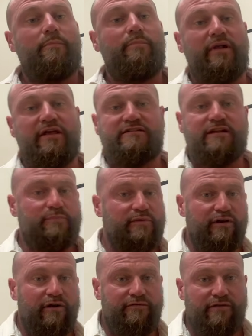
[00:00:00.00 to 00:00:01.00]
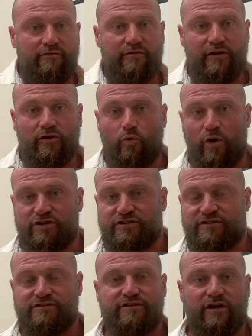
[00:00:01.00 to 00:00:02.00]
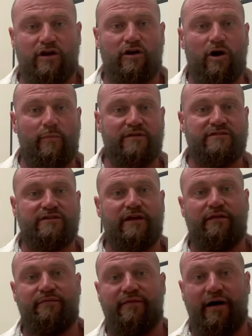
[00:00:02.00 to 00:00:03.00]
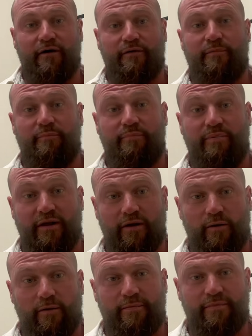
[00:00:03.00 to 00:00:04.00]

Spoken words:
Please let me know if you have any questions, comments down below.